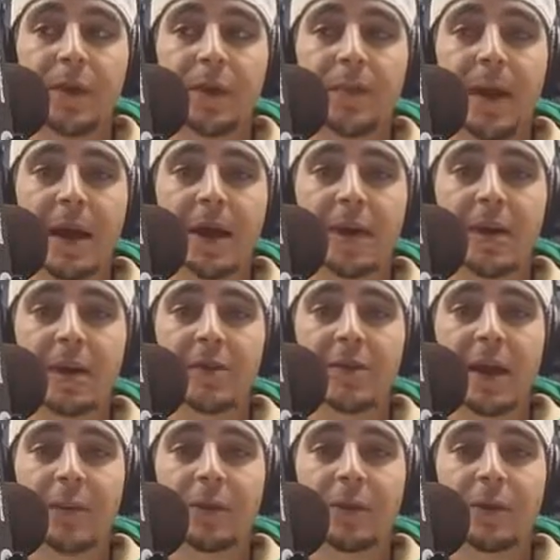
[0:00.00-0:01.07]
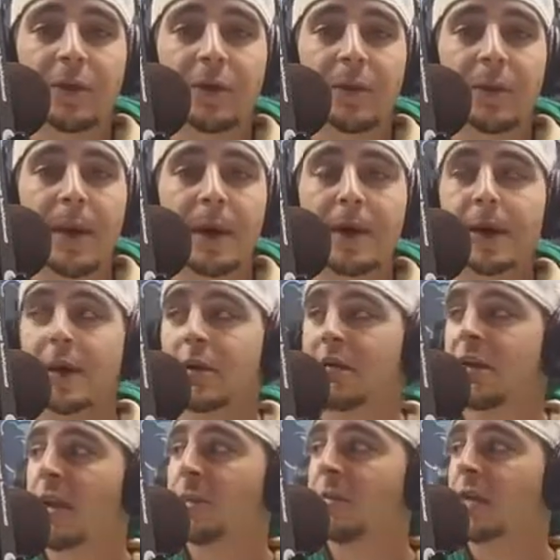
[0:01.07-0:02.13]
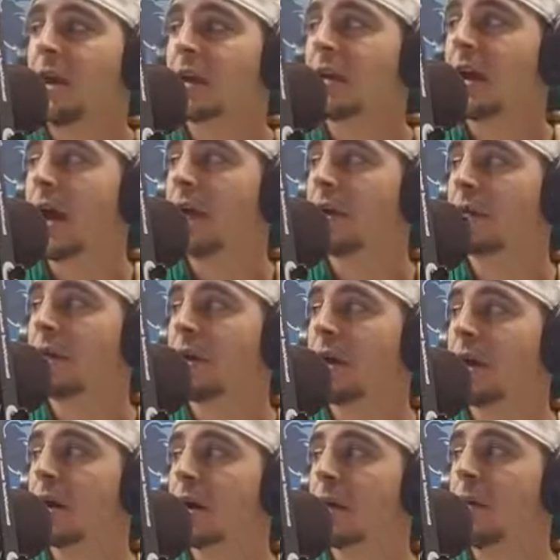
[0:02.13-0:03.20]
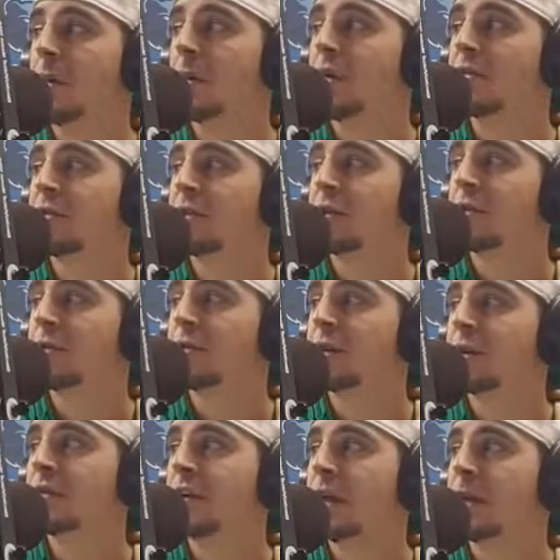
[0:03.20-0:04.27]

They're making an example. They're making an example out of Ole Miss and Hugh Freeze.